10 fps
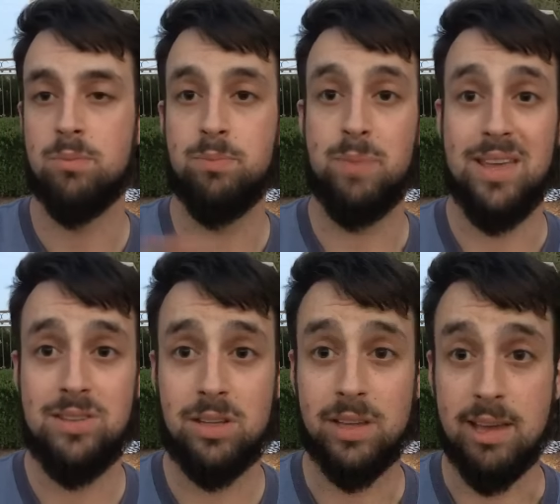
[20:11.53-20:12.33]

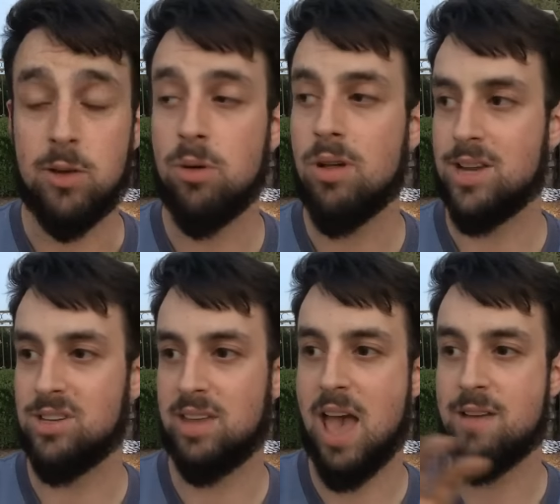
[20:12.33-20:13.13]
basically equal. I
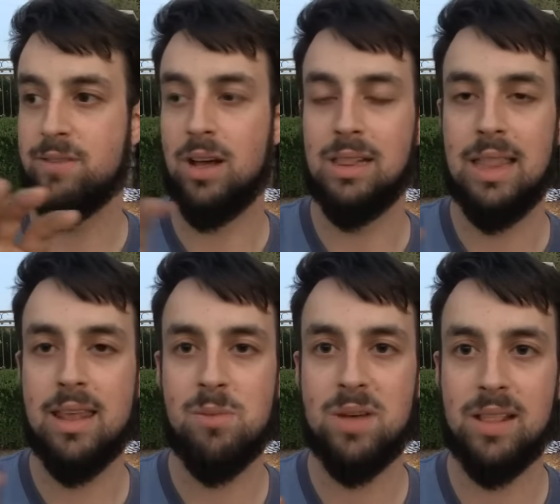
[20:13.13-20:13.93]
just have a
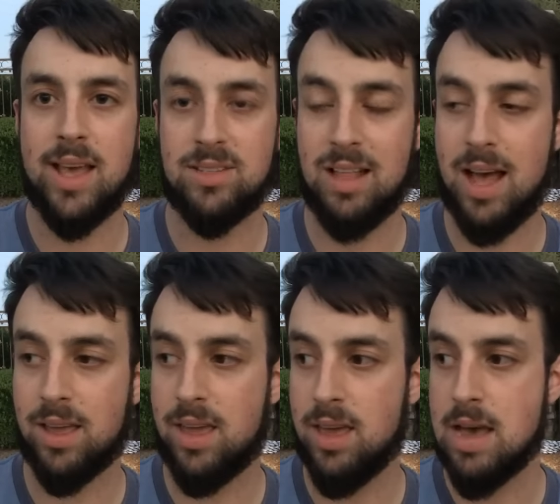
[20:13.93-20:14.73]
little bit less
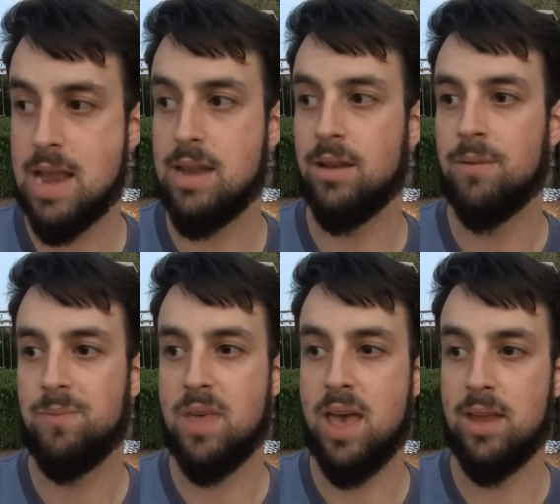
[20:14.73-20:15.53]
Latakia and,
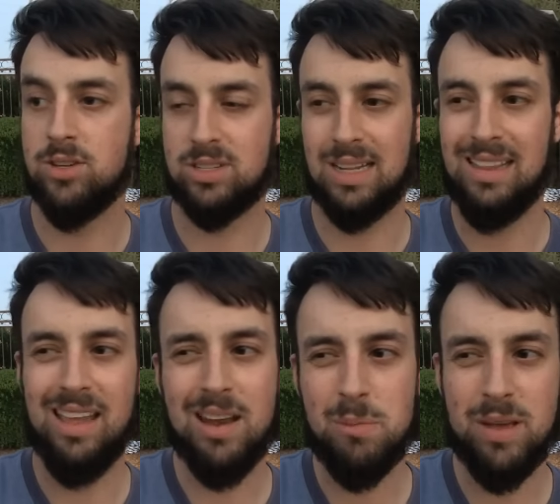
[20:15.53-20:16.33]
and just a
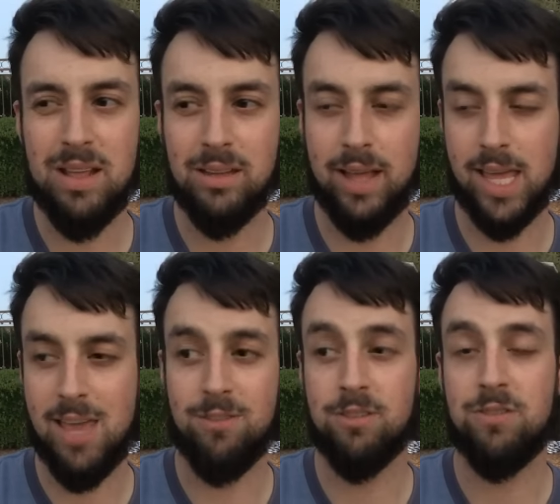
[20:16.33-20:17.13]
little bit, like
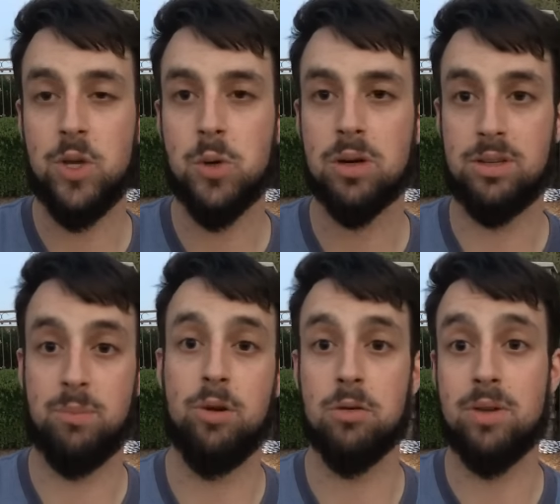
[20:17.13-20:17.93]
even fewer
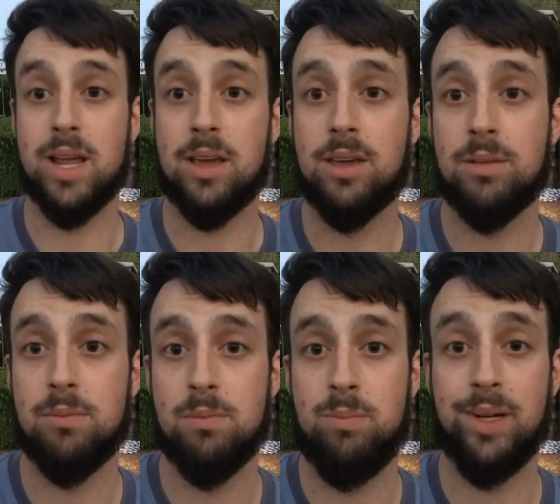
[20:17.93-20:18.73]
Perique.
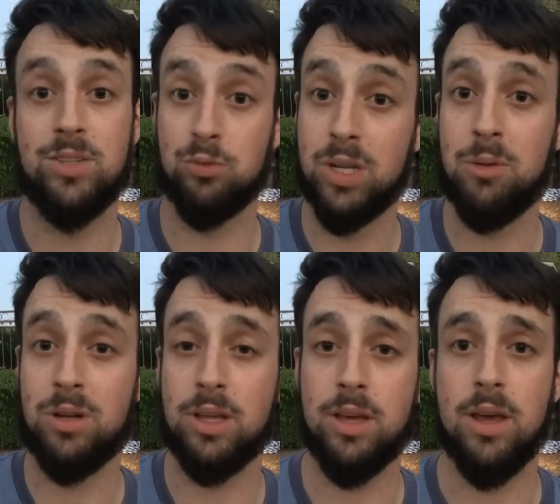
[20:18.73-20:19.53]
But it's really,
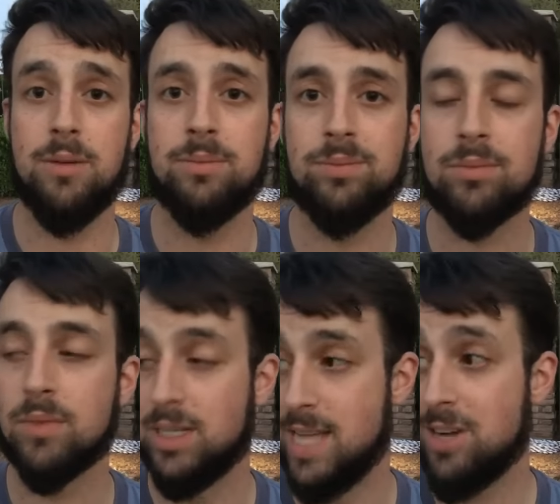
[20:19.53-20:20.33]
really good.
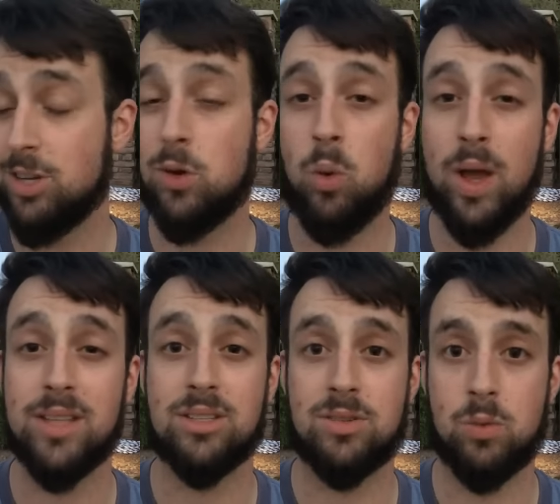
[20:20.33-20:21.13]
It's actually
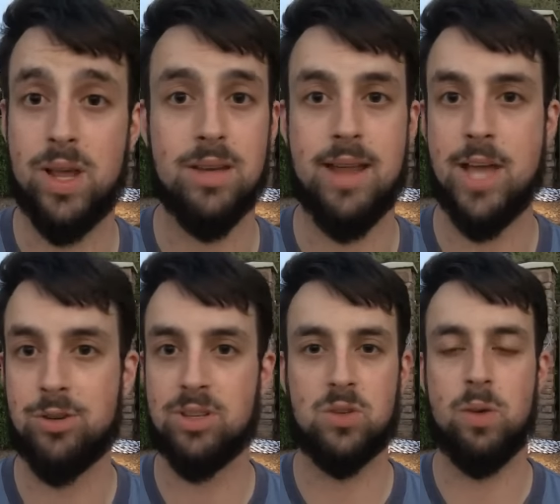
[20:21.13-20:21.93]
quite sweet,
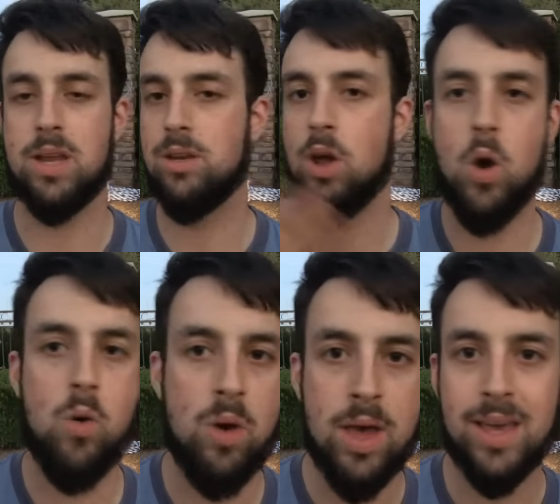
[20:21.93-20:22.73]
naturally sweet,
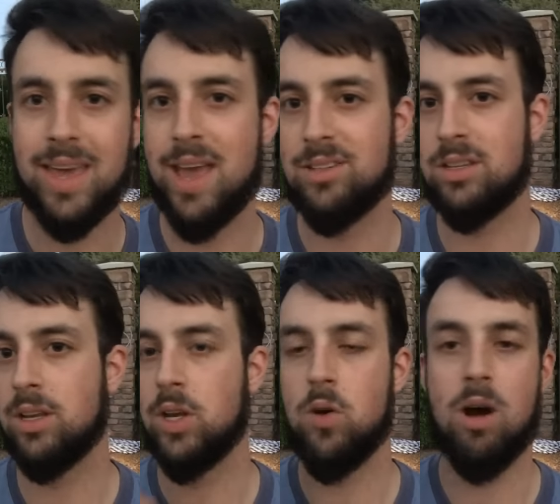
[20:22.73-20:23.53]
no
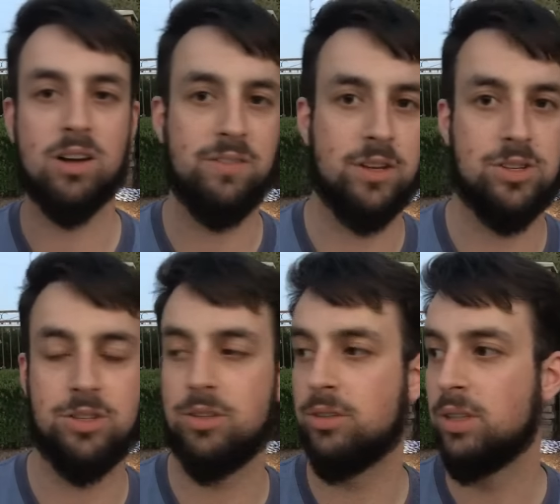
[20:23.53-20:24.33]
casing, no
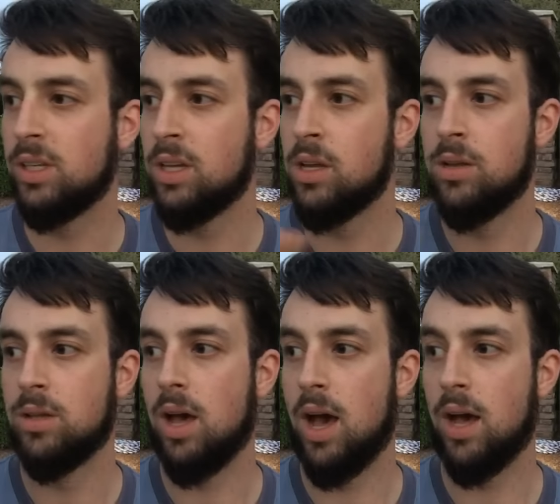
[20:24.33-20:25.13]
artificial,
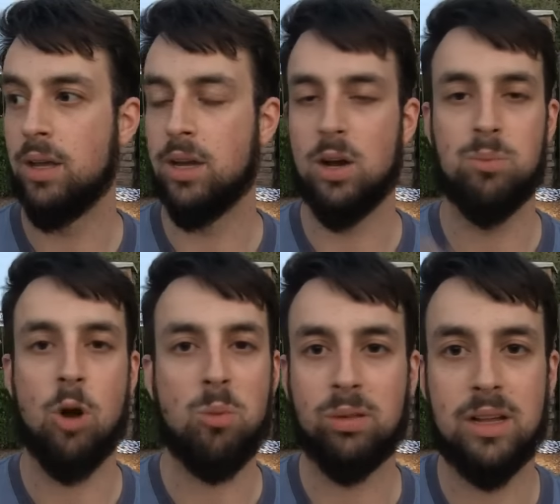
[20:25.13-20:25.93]
uh, you know,
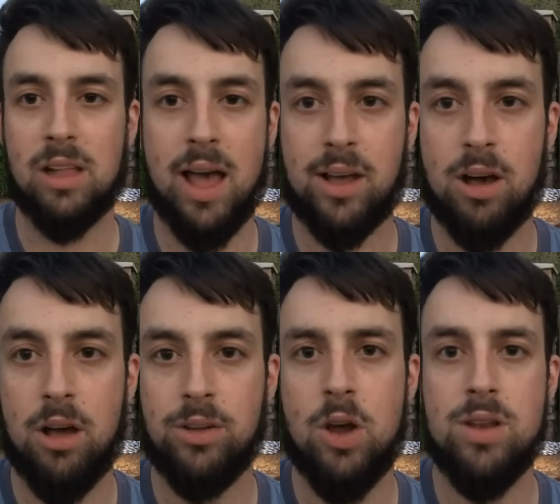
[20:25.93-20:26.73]
propylene
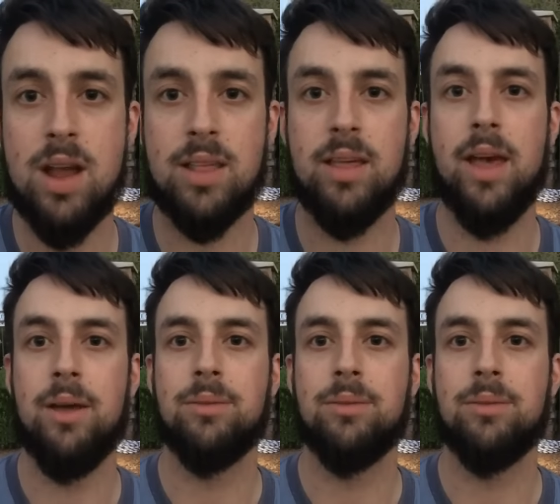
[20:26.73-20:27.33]
glycol, no, none of that.